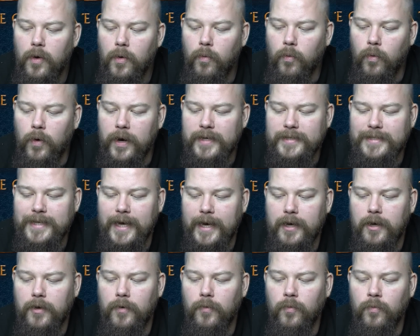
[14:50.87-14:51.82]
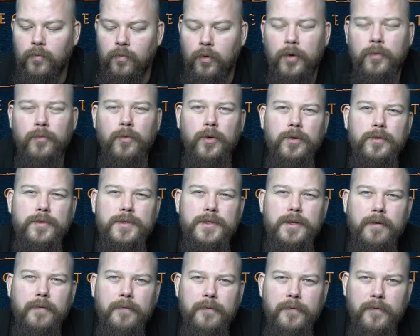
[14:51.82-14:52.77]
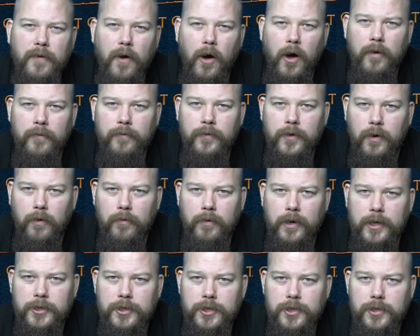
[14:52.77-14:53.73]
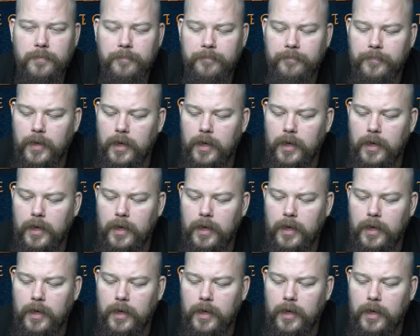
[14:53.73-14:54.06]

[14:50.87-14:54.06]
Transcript: 1 attack, 1 wound, 5 courage.